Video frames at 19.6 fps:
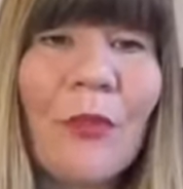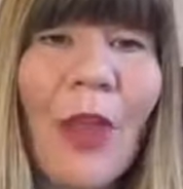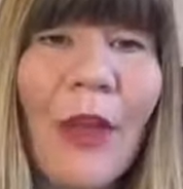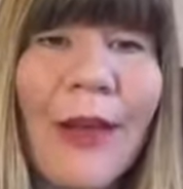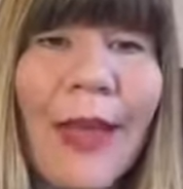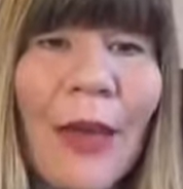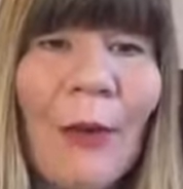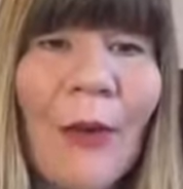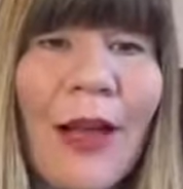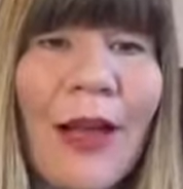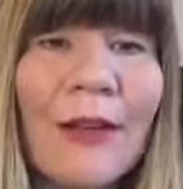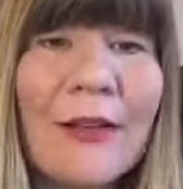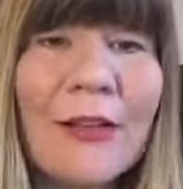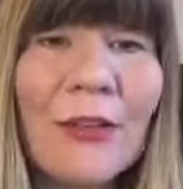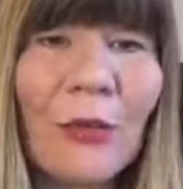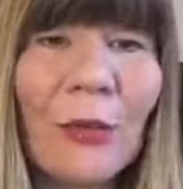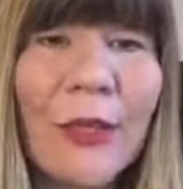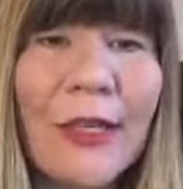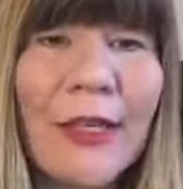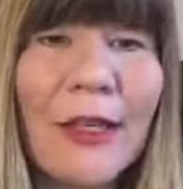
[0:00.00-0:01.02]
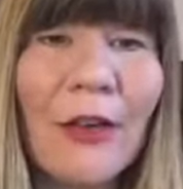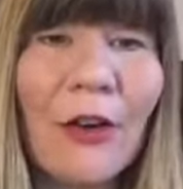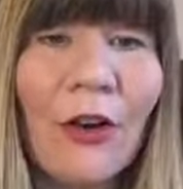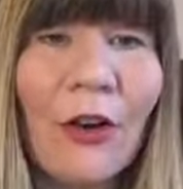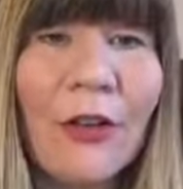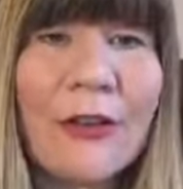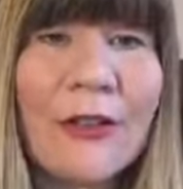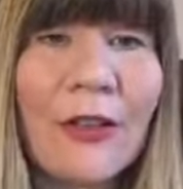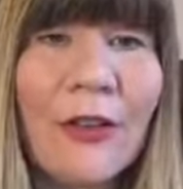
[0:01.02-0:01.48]
Okay, what else have we
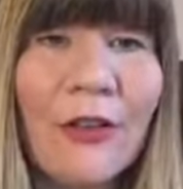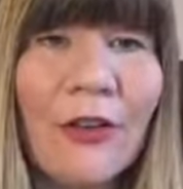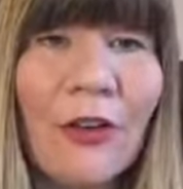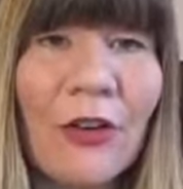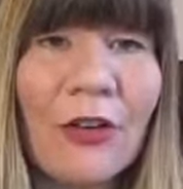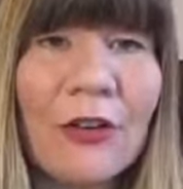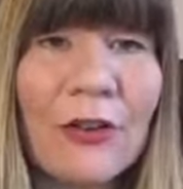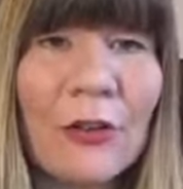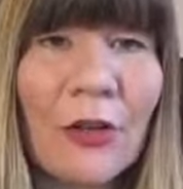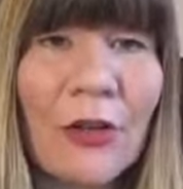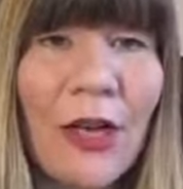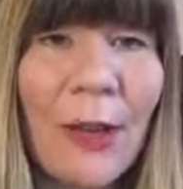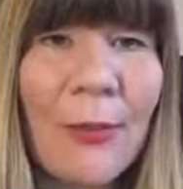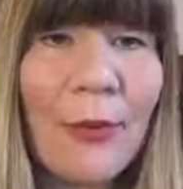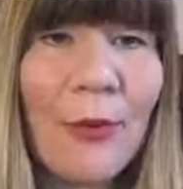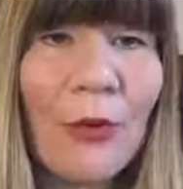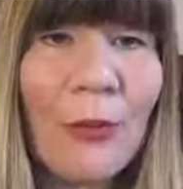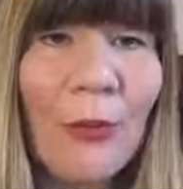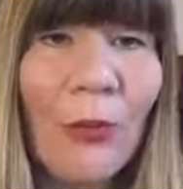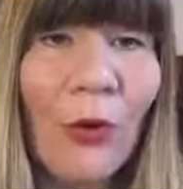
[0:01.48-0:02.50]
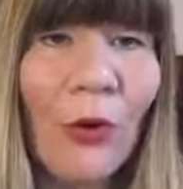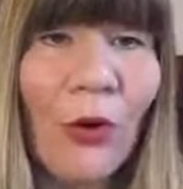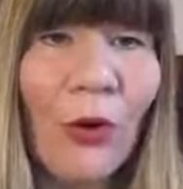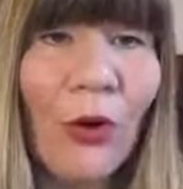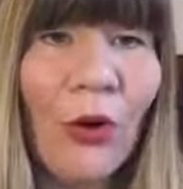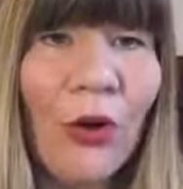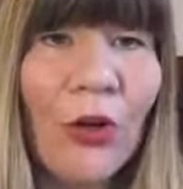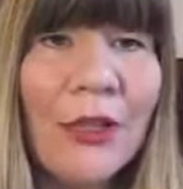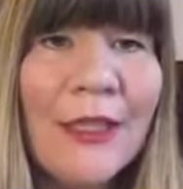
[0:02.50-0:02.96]
got? I've got a couple
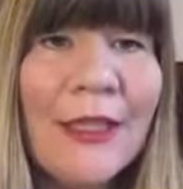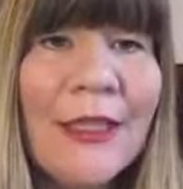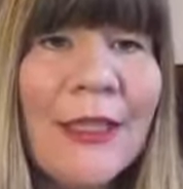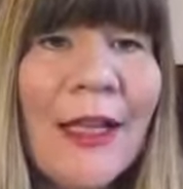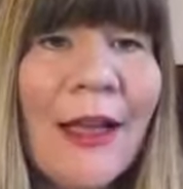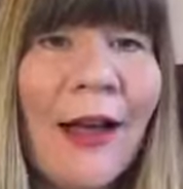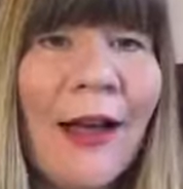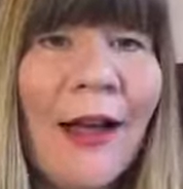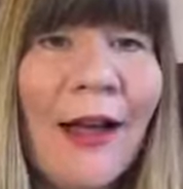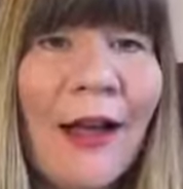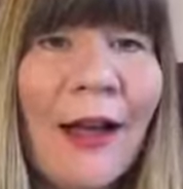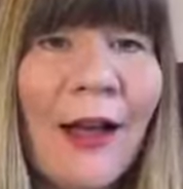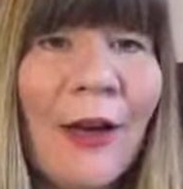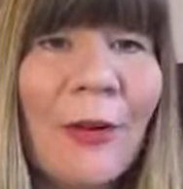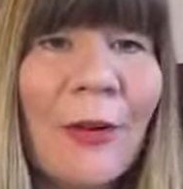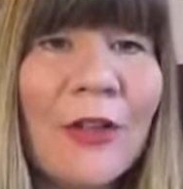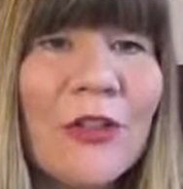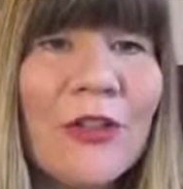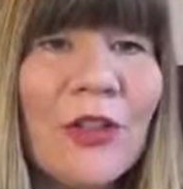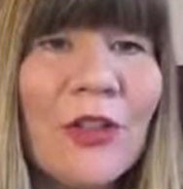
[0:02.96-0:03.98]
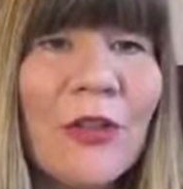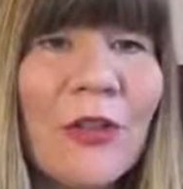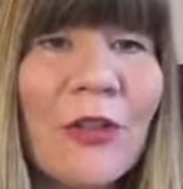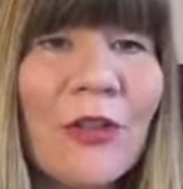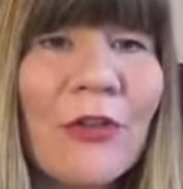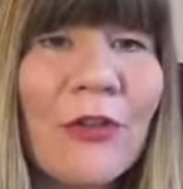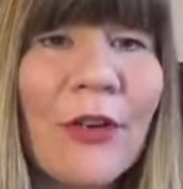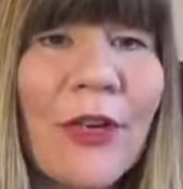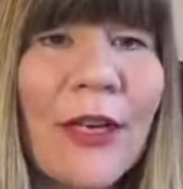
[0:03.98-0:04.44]
more. 1, 2,
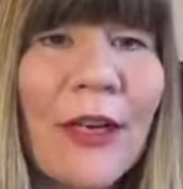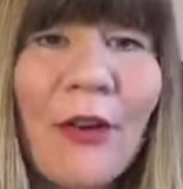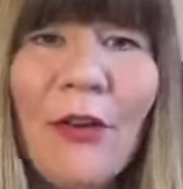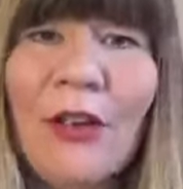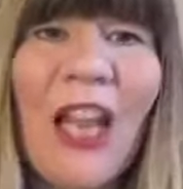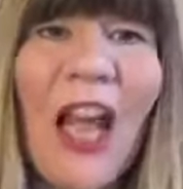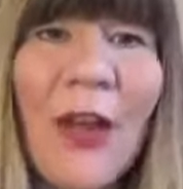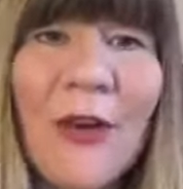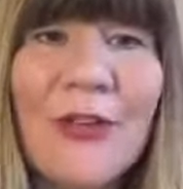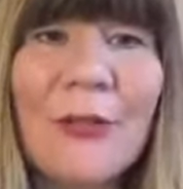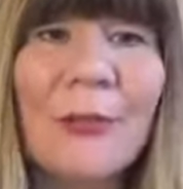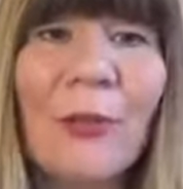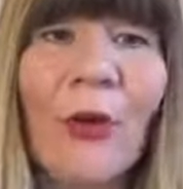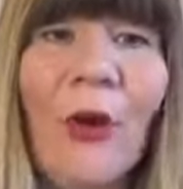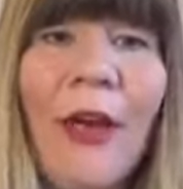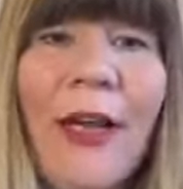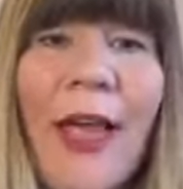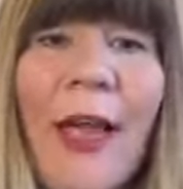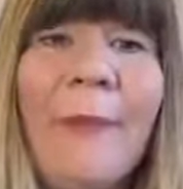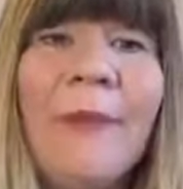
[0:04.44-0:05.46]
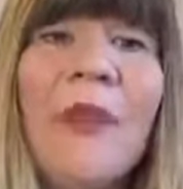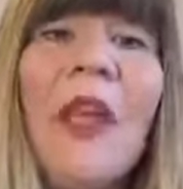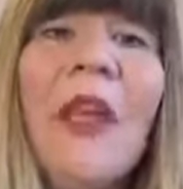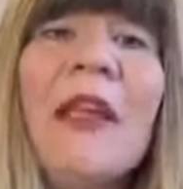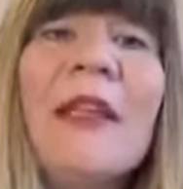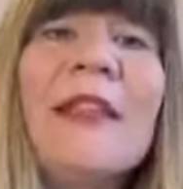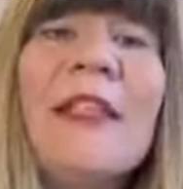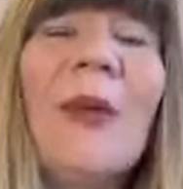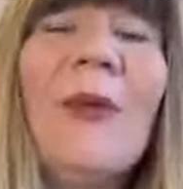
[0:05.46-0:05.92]
3. Oh, loads more. Okay,
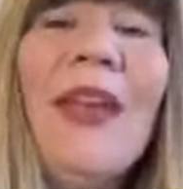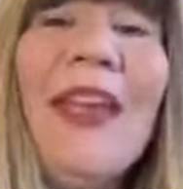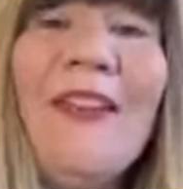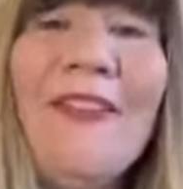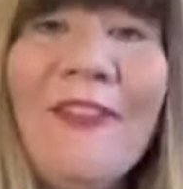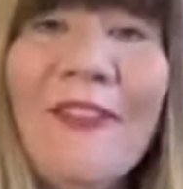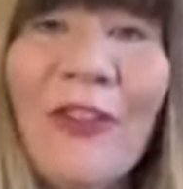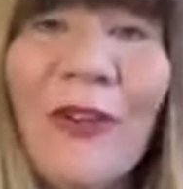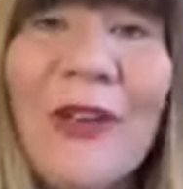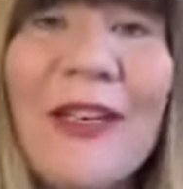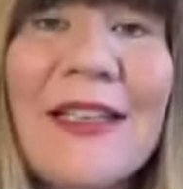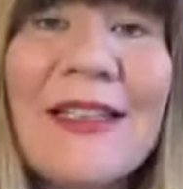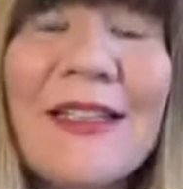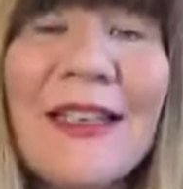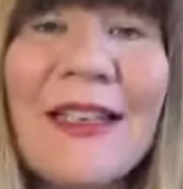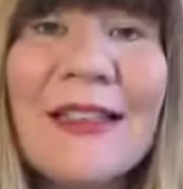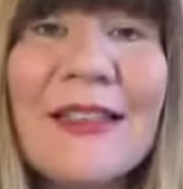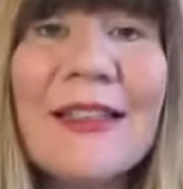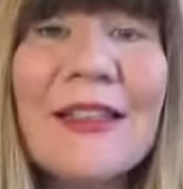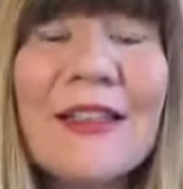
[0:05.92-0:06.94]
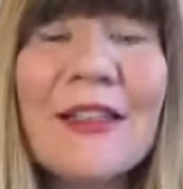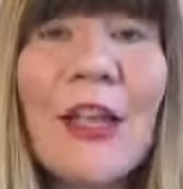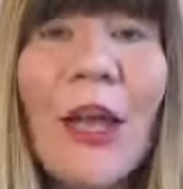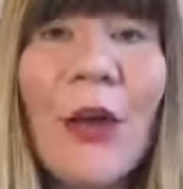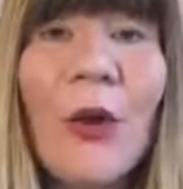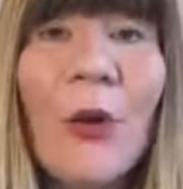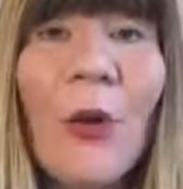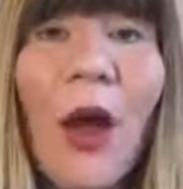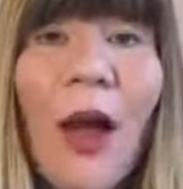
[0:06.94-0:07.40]
so invoices.
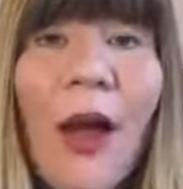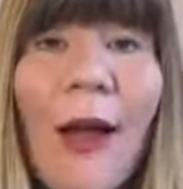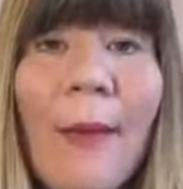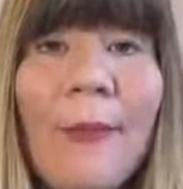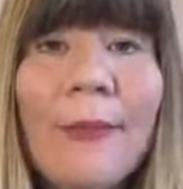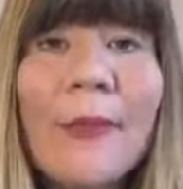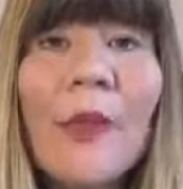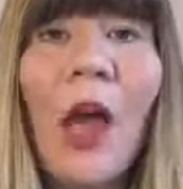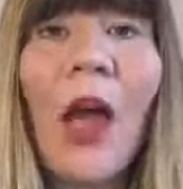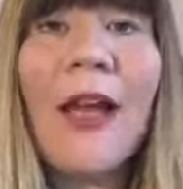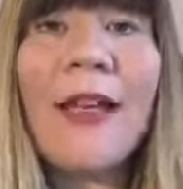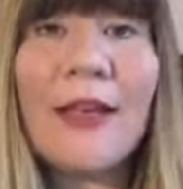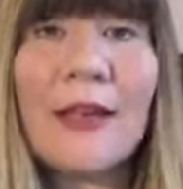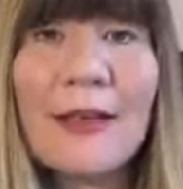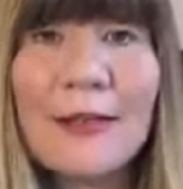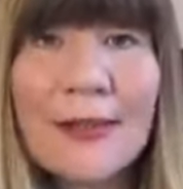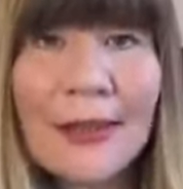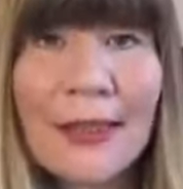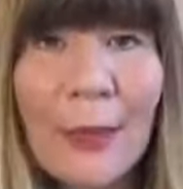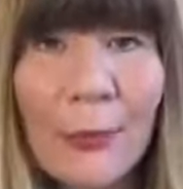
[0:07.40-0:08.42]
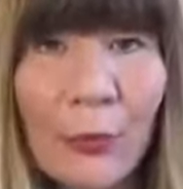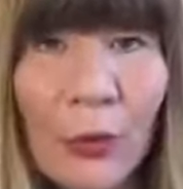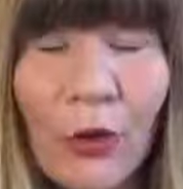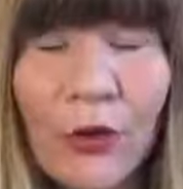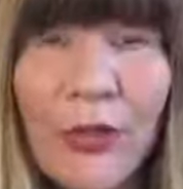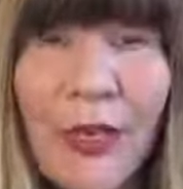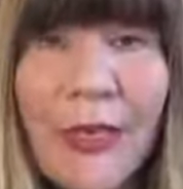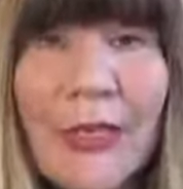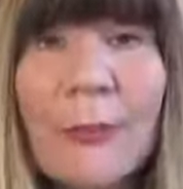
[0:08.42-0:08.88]
So I don't send out
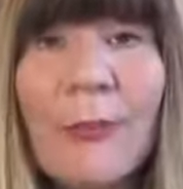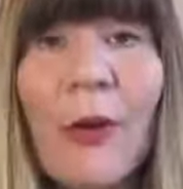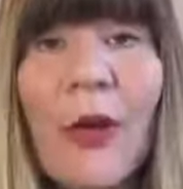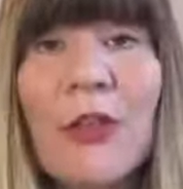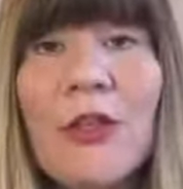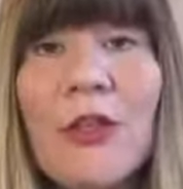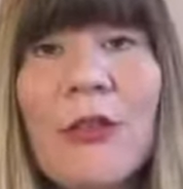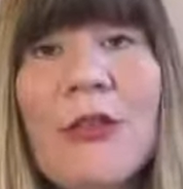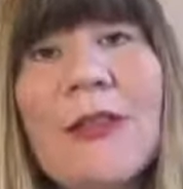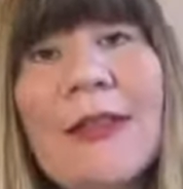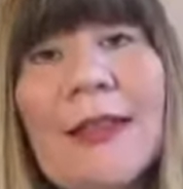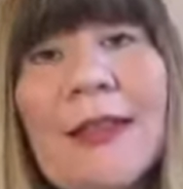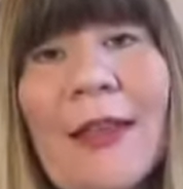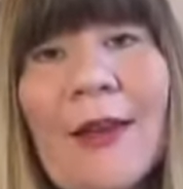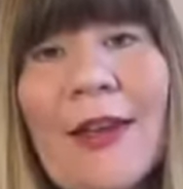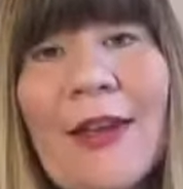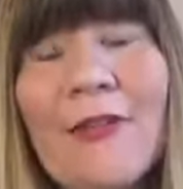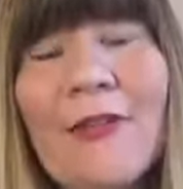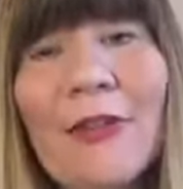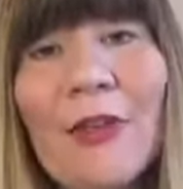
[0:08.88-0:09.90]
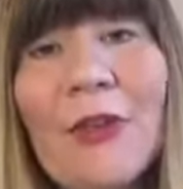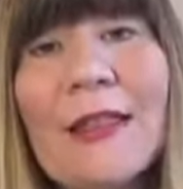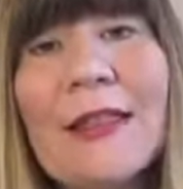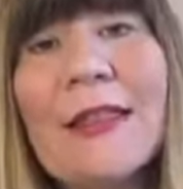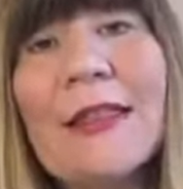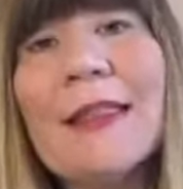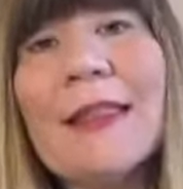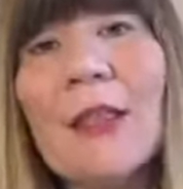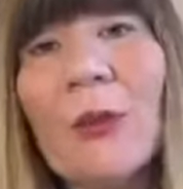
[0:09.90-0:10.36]
products, but I do send out
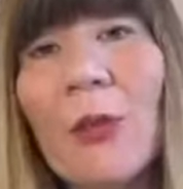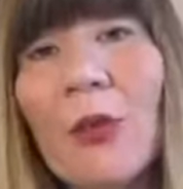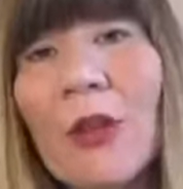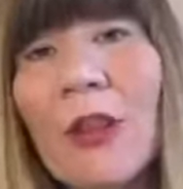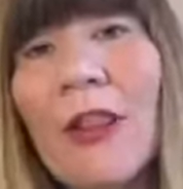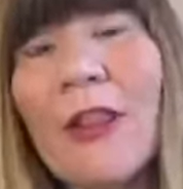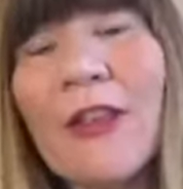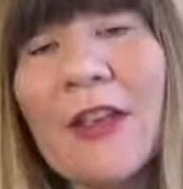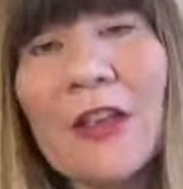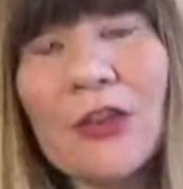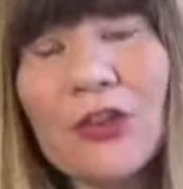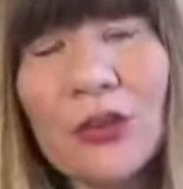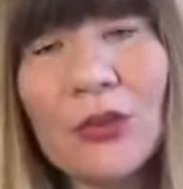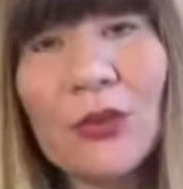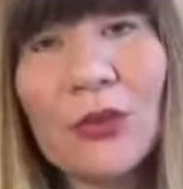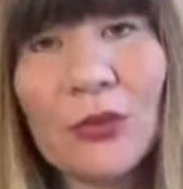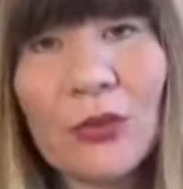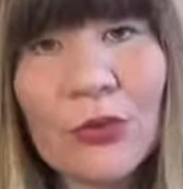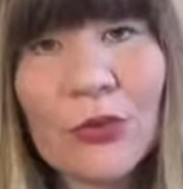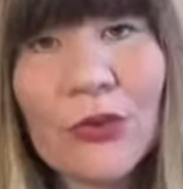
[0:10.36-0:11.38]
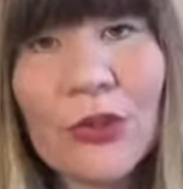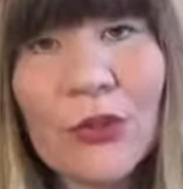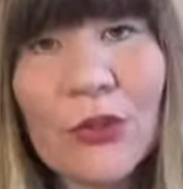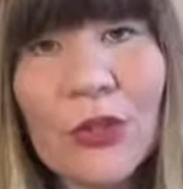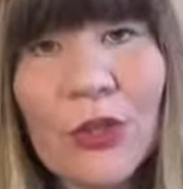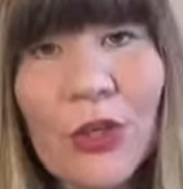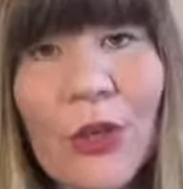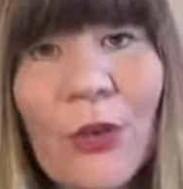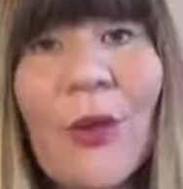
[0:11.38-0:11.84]
invoices. So one of the things you could also
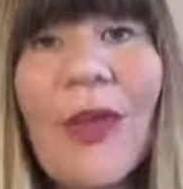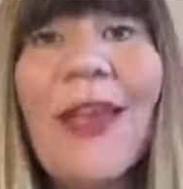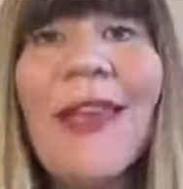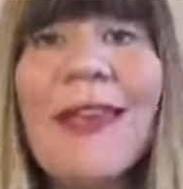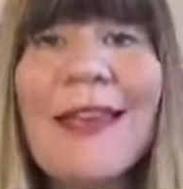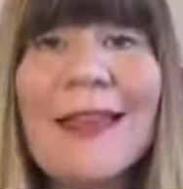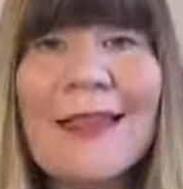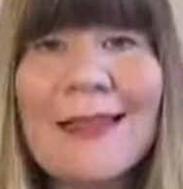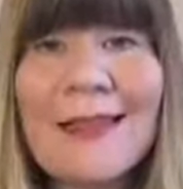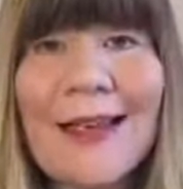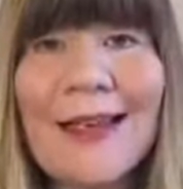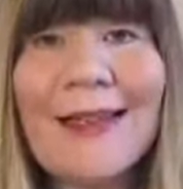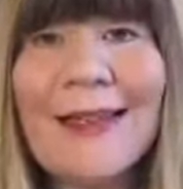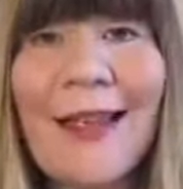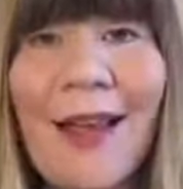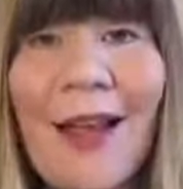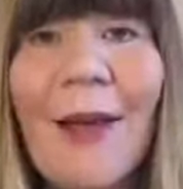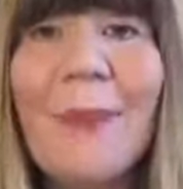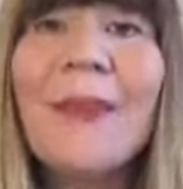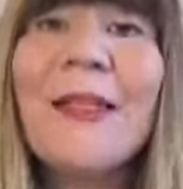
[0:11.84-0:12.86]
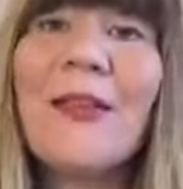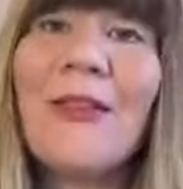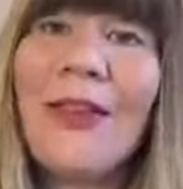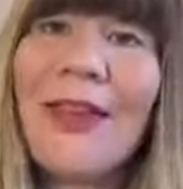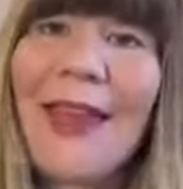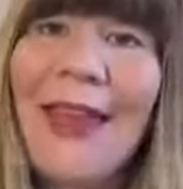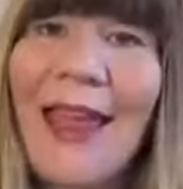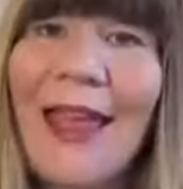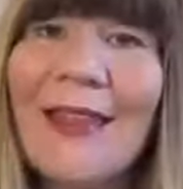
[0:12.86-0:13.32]
do is set it up. So
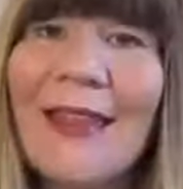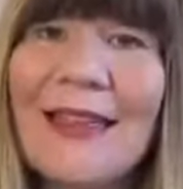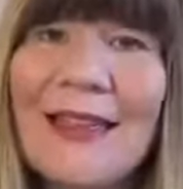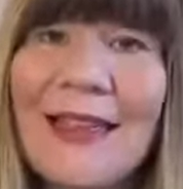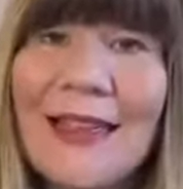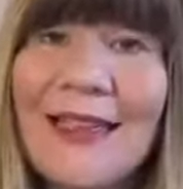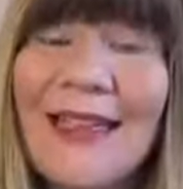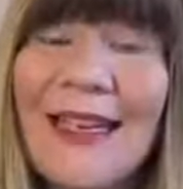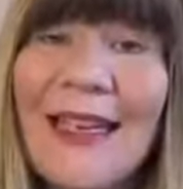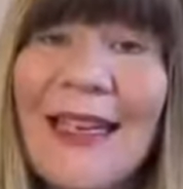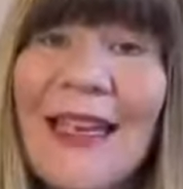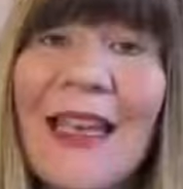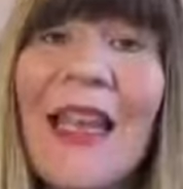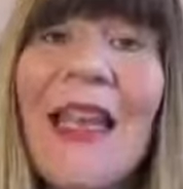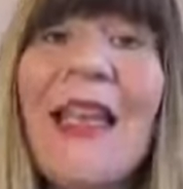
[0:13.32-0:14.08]
again, there's a link.